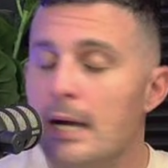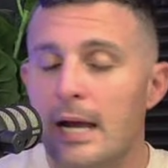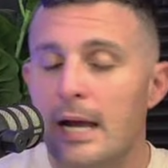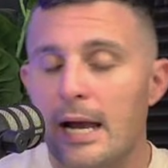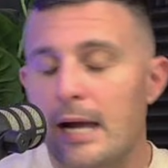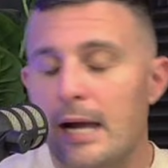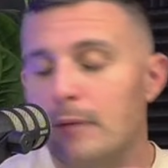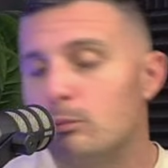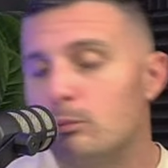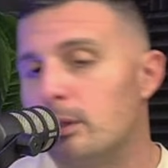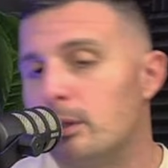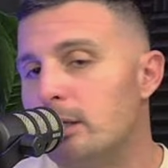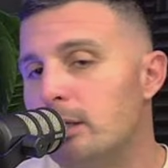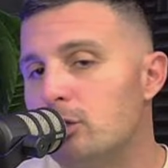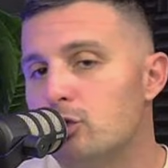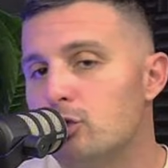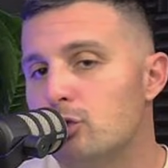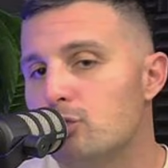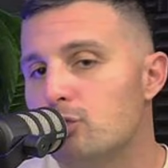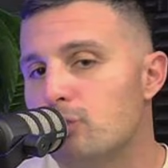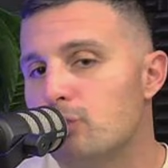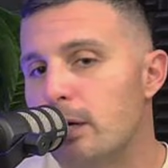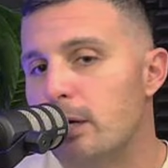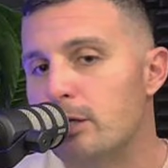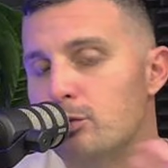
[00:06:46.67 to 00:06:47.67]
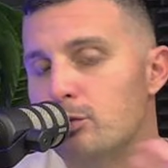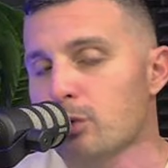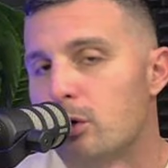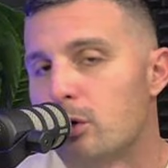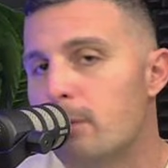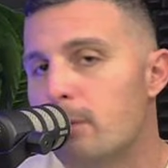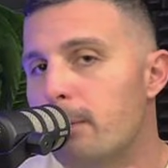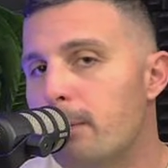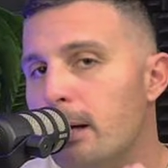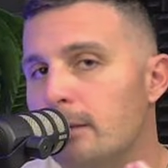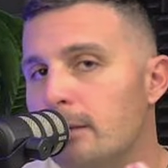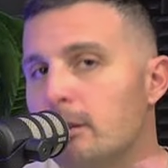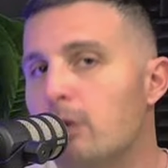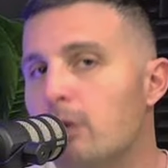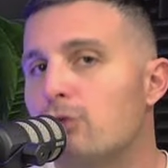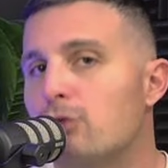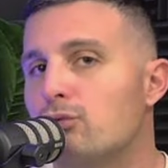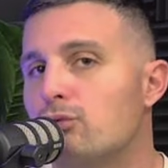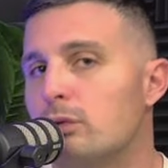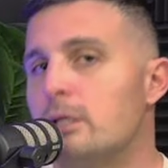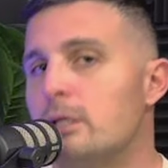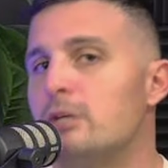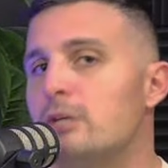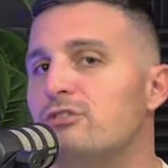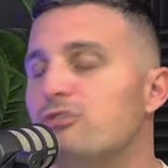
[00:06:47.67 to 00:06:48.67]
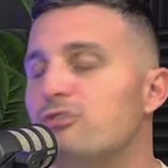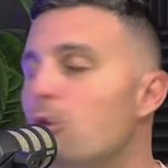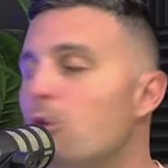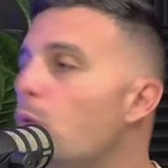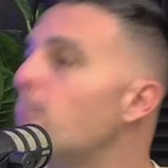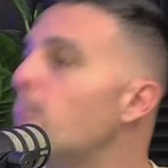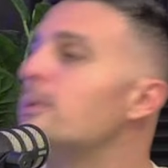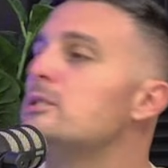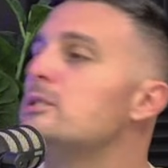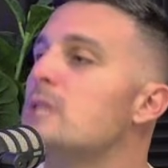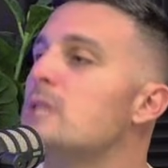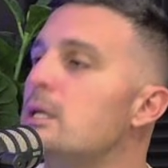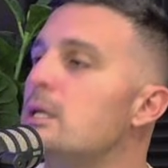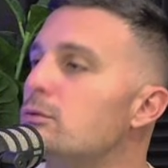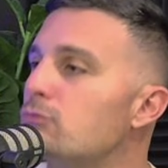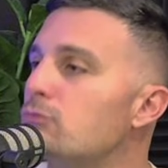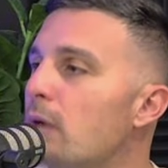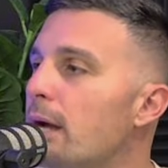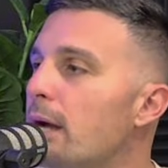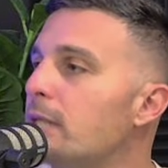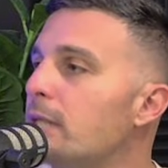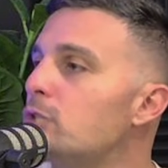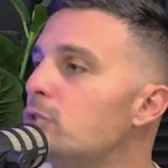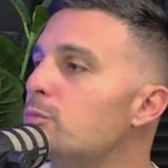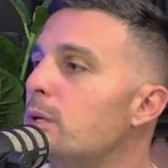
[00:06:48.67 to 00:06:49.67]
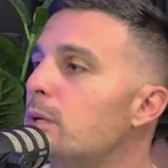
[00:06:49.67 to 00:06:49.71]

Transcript: And when interest rates were around the 3 to 4% range,